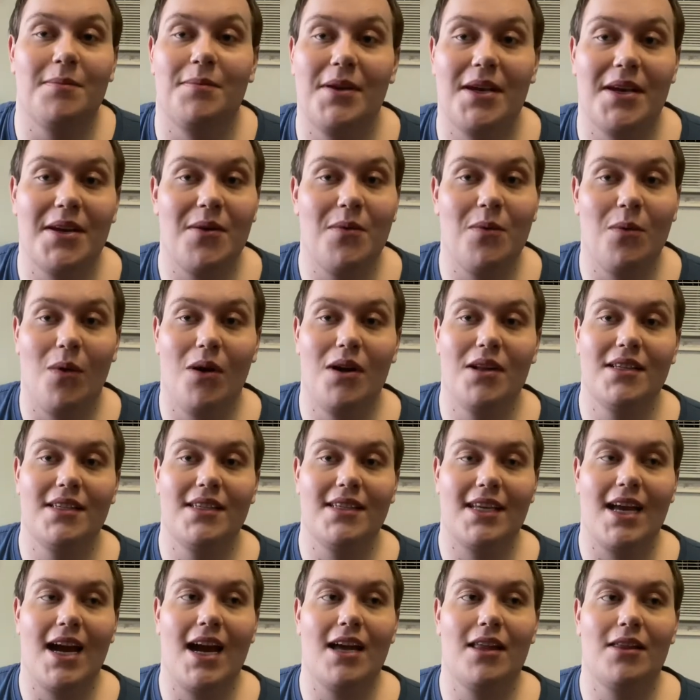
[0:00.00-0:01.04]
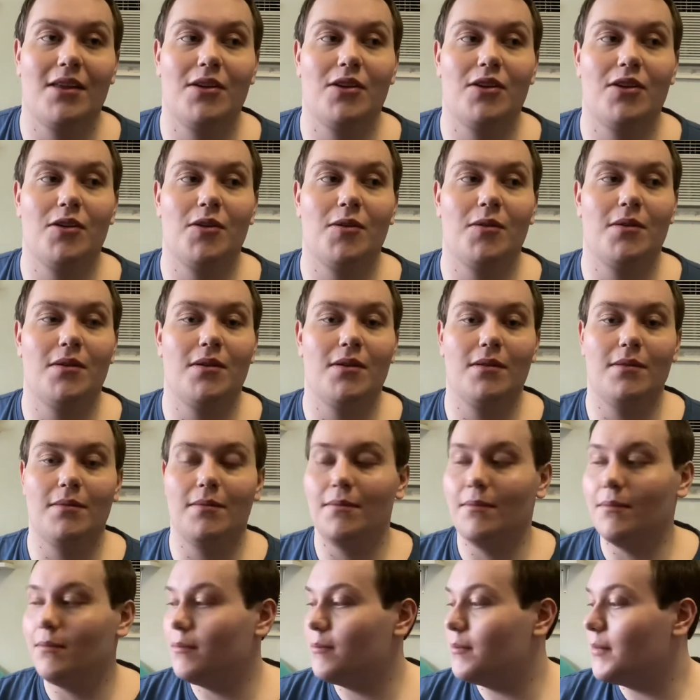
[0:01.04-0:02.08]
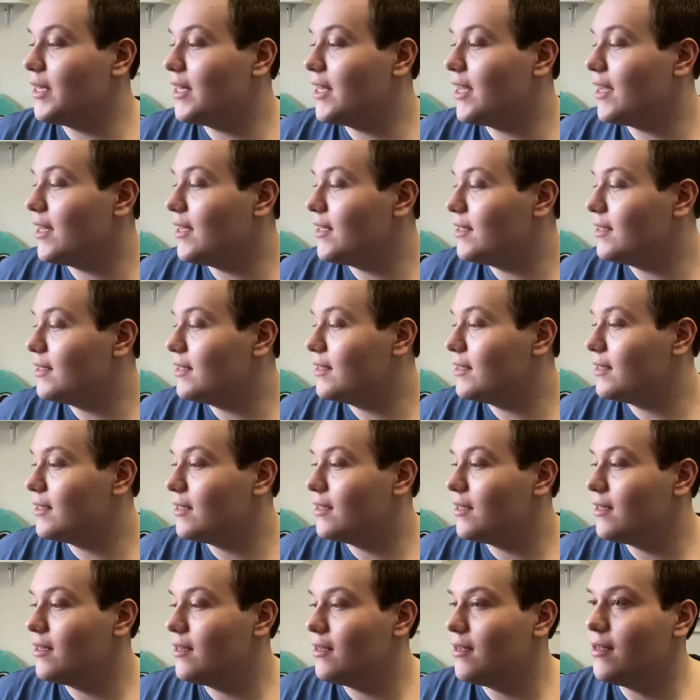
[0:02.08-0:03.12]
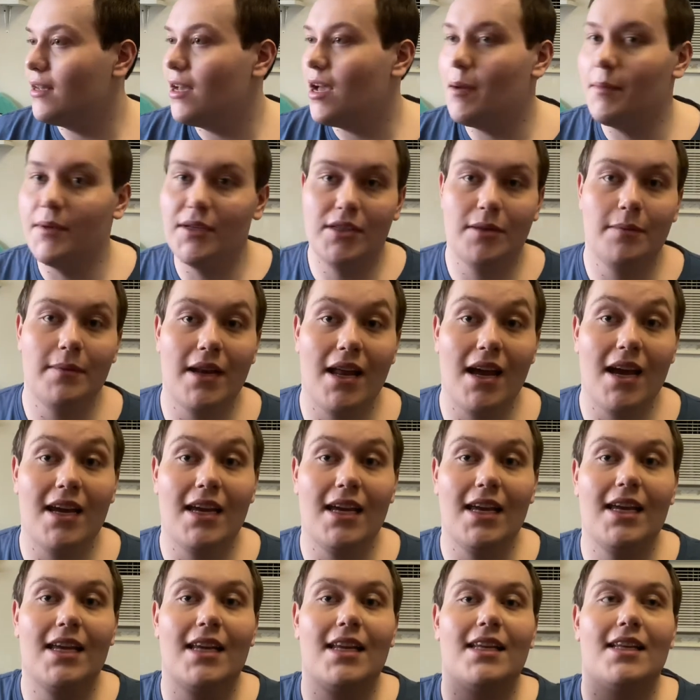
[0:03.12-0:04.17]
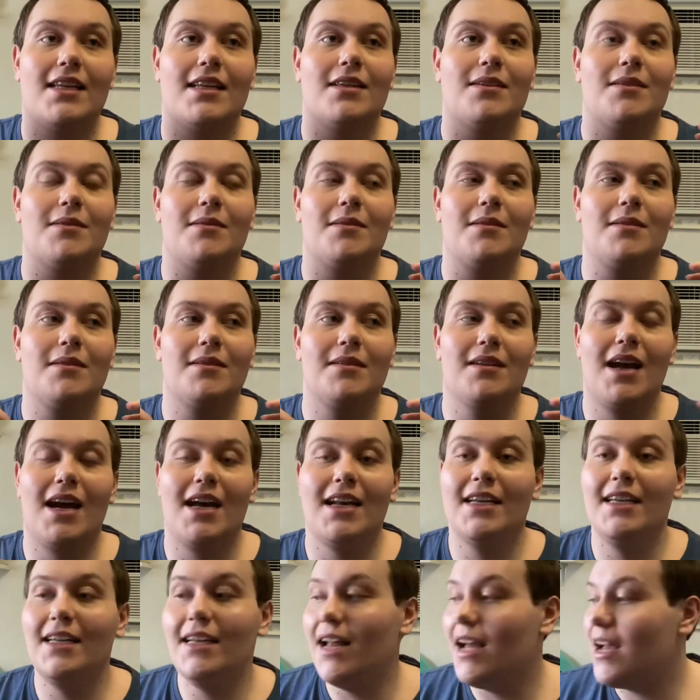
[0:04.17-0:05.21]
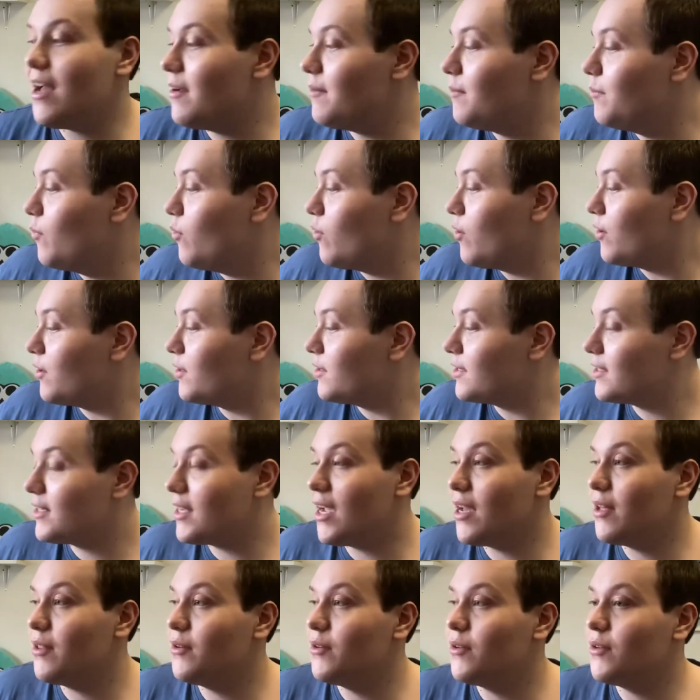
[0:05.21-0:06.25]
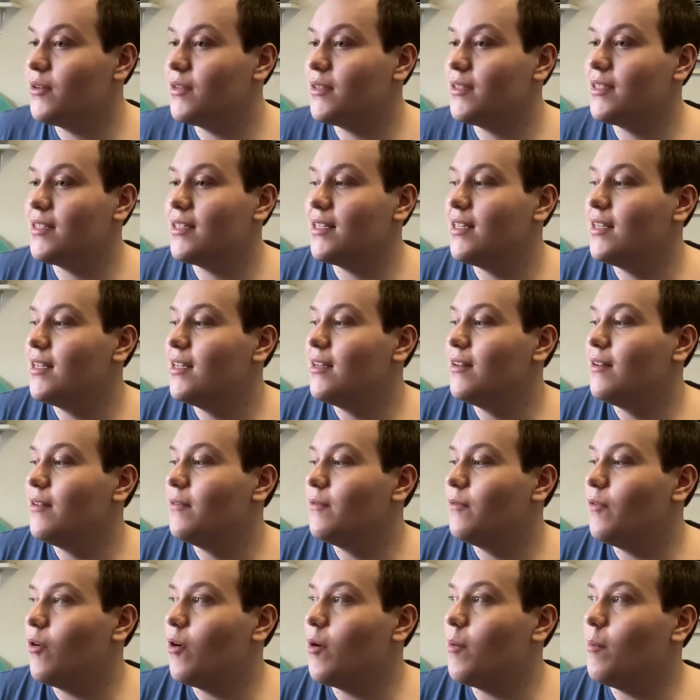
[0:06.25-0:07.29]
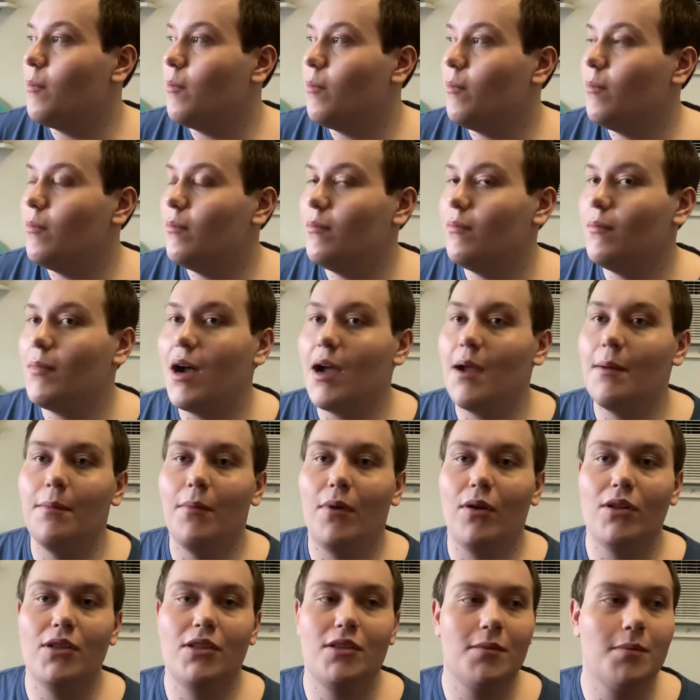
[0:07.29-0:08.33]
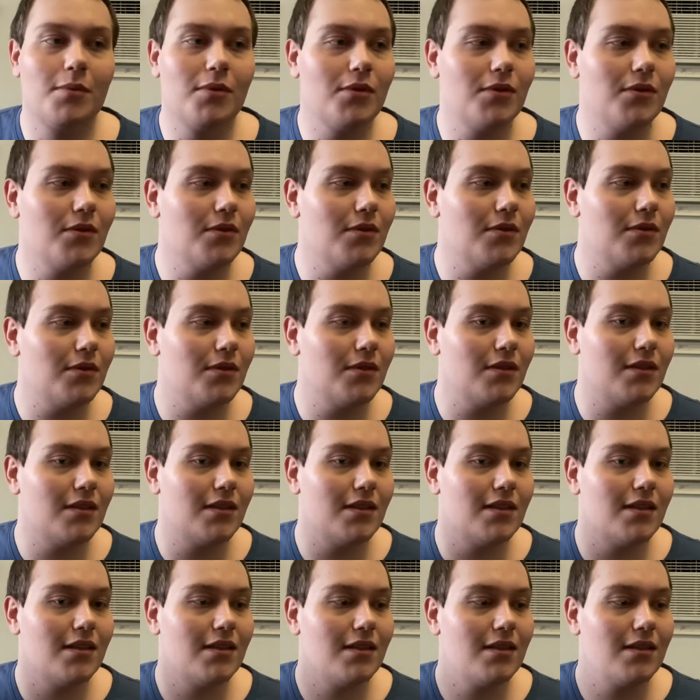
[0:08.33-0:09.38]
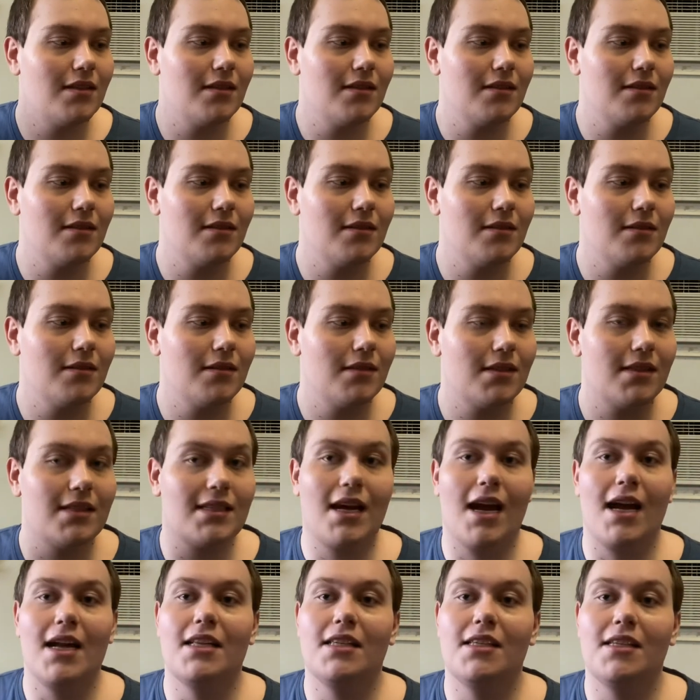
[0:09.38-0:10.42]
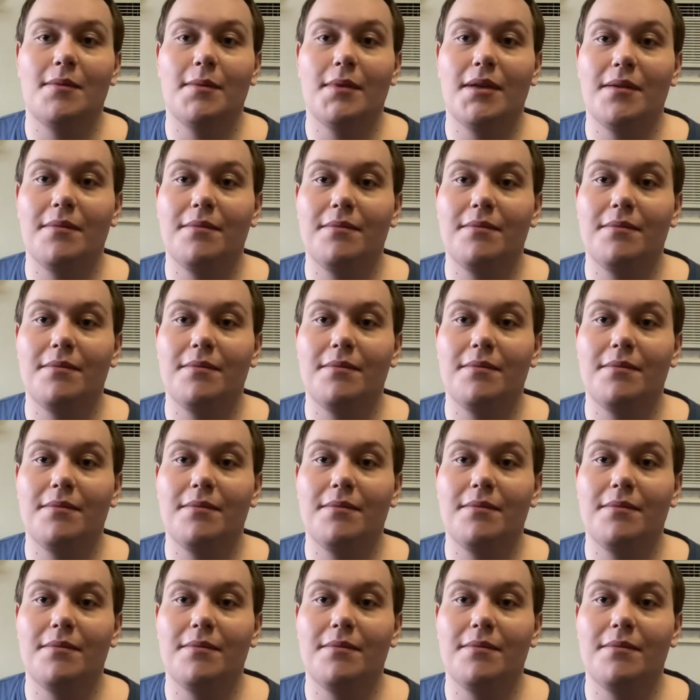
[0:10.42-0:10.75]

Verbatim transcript: pick one Skylander because I'm a Gemini and I need to have more Skylanders for my multiple sides to me.